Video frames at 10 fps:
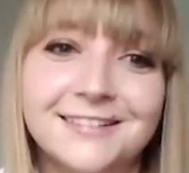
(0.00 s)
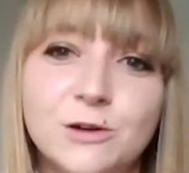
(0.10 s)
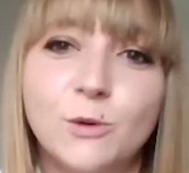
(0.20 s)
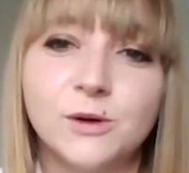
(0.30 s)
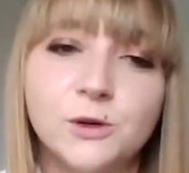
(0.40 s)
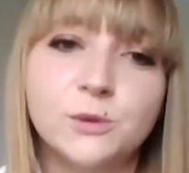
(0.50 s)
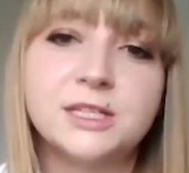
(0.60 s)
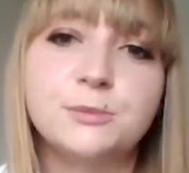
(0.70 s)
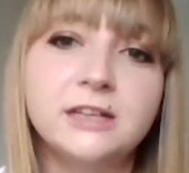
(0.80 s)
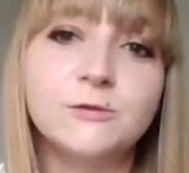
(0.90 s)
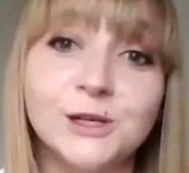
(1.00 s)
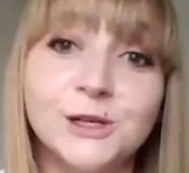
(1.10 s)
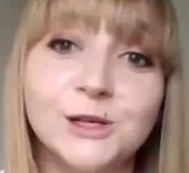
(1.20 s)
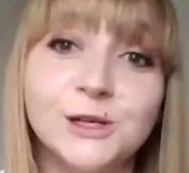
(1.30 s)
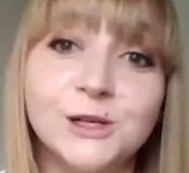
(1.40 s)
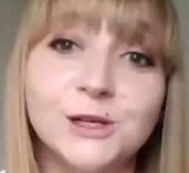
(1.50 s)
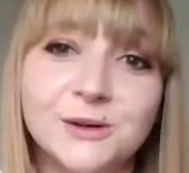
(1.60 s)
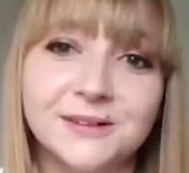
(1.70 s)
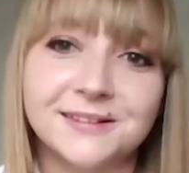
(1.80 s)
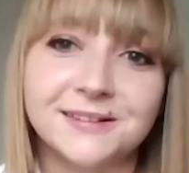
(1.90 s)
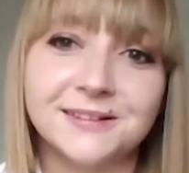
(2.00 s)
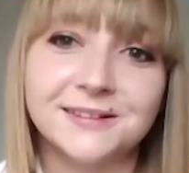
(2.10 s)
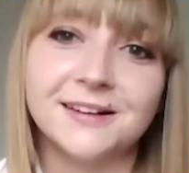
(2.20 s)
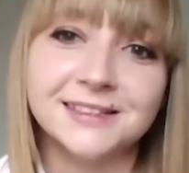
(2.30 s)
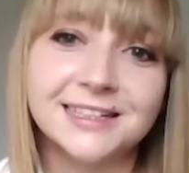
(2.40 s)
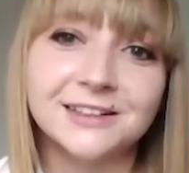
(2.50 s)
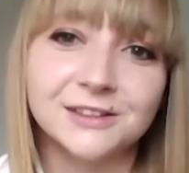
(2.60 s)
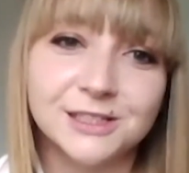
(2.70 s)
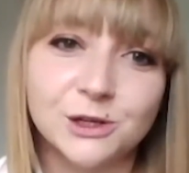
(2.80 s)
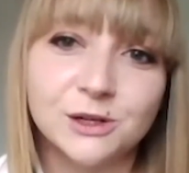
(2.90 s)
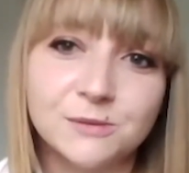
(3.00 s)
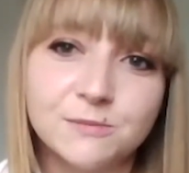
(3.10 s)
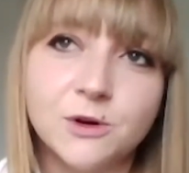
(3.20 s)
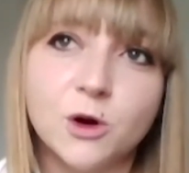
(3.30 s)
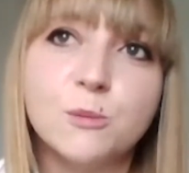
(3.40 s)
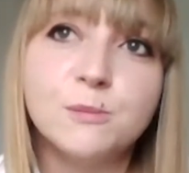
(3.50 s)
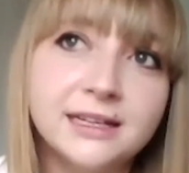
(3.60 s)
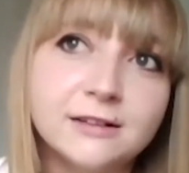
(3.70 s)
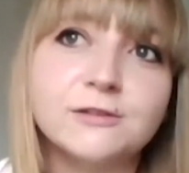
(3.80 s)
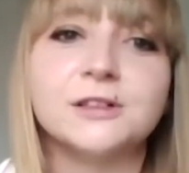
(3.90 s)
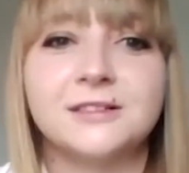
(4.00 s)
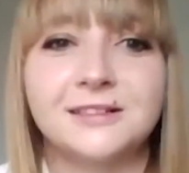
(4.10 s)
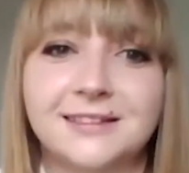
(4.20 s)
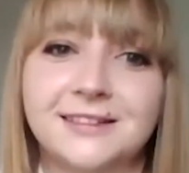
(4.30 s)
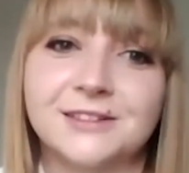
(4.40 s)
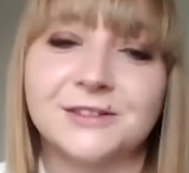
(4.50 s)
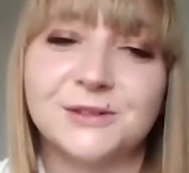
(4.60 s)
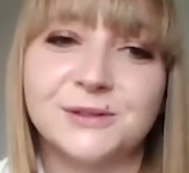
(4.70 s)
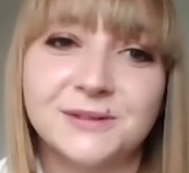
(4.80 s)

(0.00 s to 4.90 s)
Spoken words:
what you want to believe what you do is not unskilled, it's not meaningful. So